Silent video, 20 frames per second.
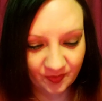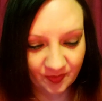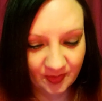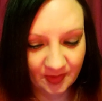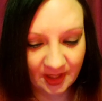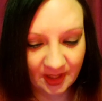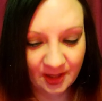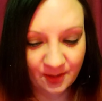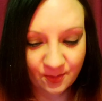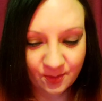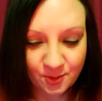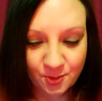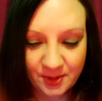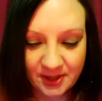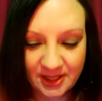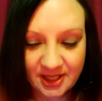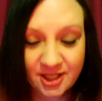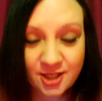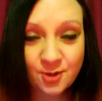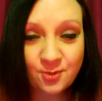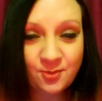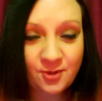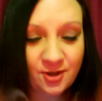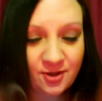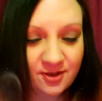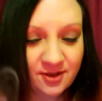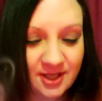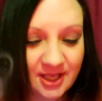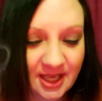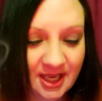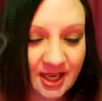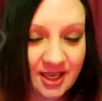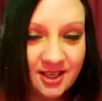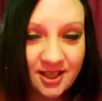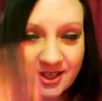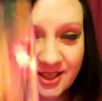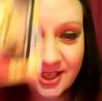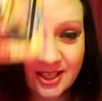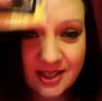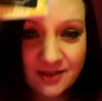It will be
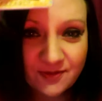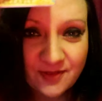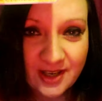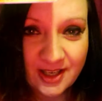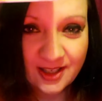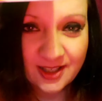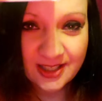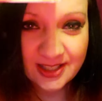communicated very